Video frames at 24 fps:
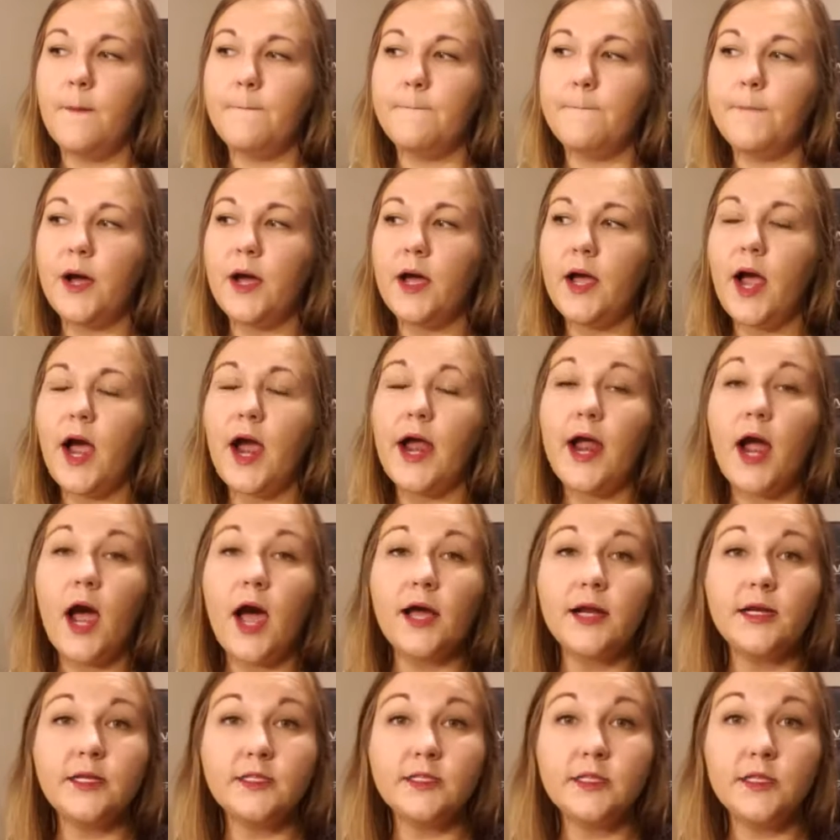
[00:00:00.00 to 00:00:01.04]
but I
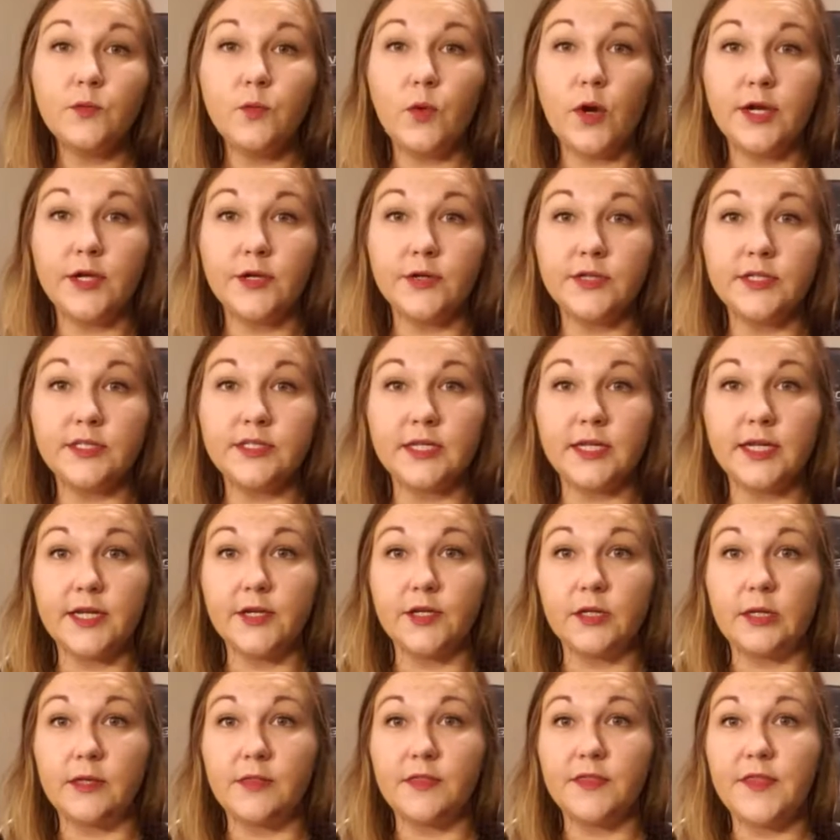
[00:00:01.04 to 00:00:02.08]
honestly want you to sit
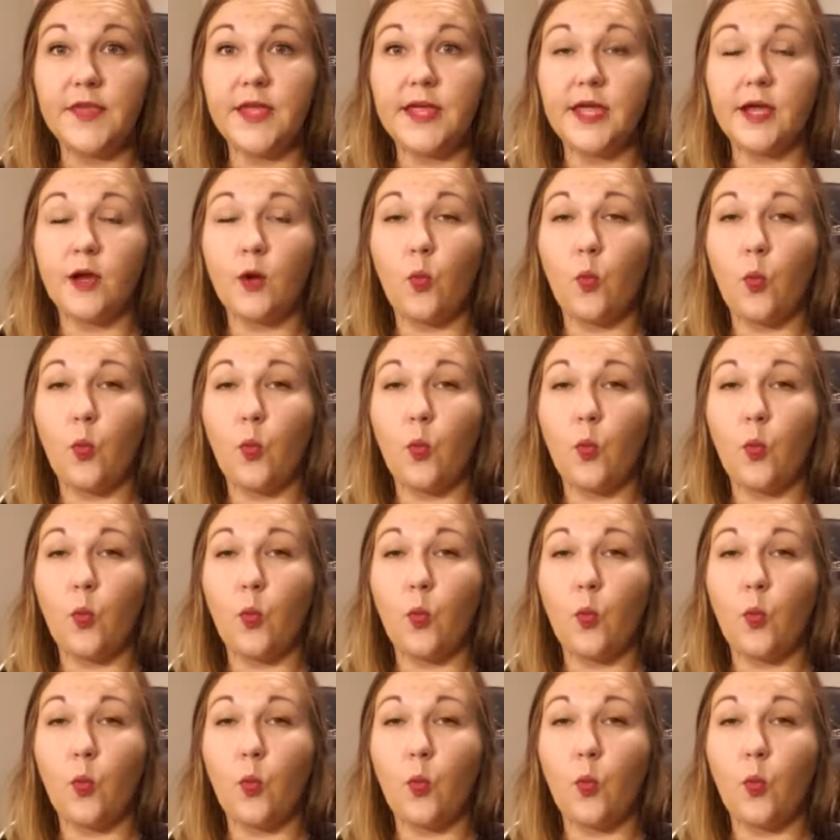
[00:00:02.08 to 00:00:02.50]
here and think,